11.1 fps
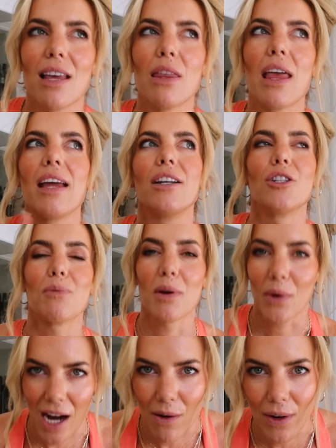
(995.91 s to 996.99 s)
and then do my
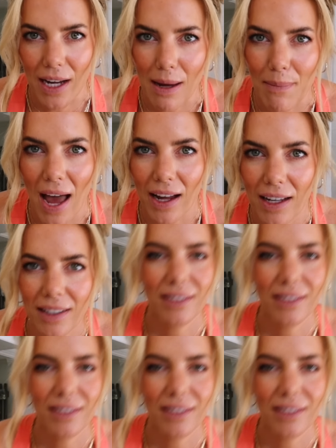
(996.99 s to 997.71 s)
workout when I get back.